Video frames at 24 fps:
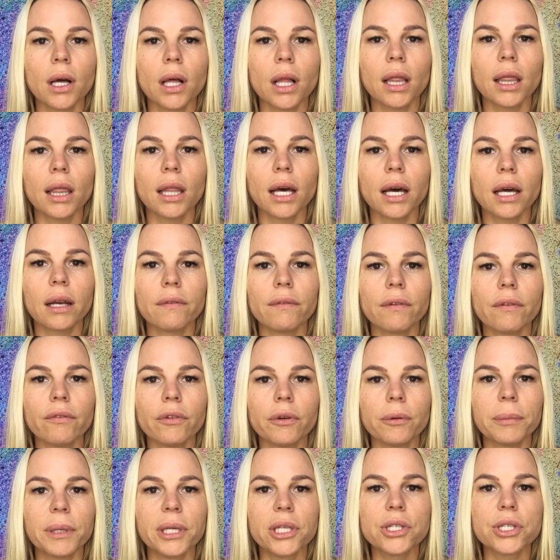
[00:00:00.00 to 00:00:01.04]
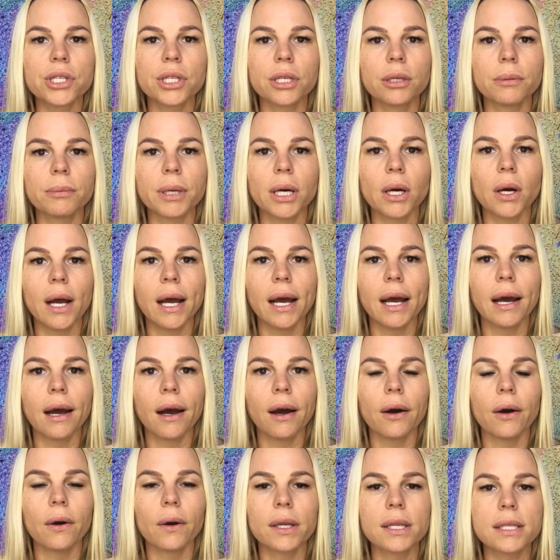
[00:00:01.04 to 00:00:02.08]
a lot of information about
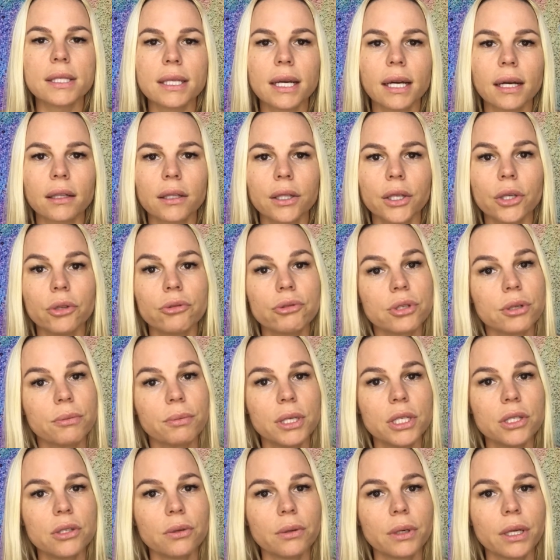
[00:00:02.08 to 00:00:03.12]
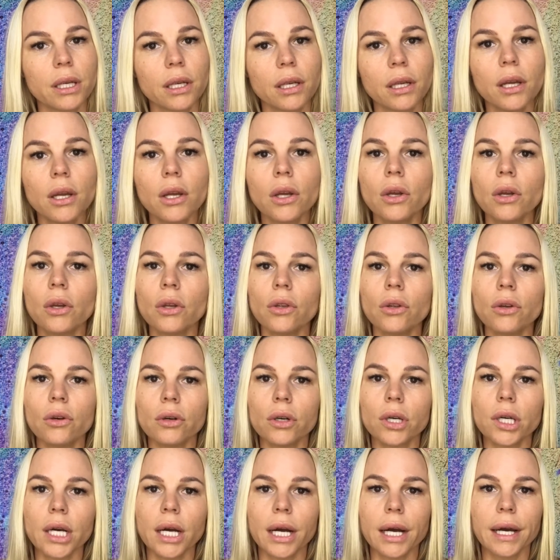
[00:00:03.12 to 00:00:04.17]
how exactly you should be doing
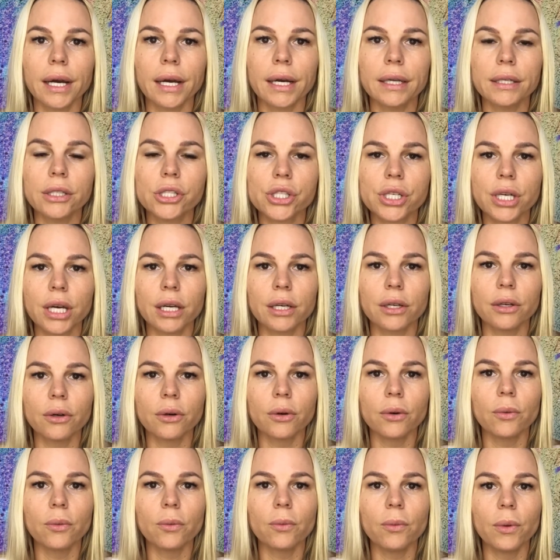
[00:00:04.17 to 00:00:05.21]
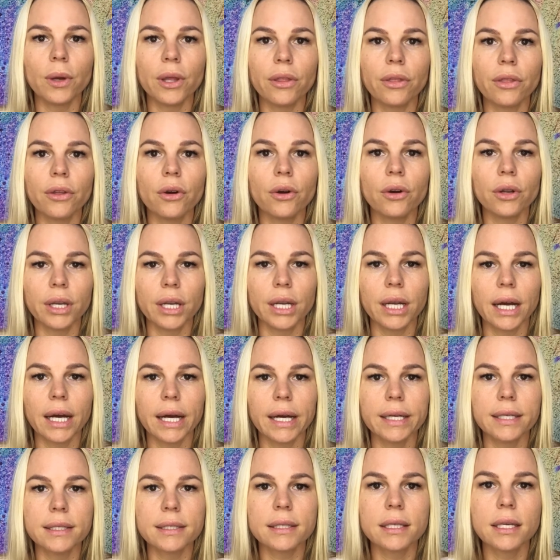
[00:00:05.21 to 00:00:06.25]
your eyeshadow with hooded
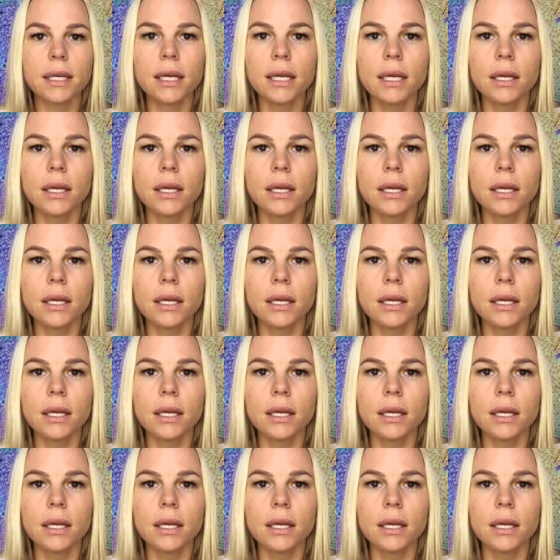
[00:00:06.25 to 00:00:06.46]
eyes.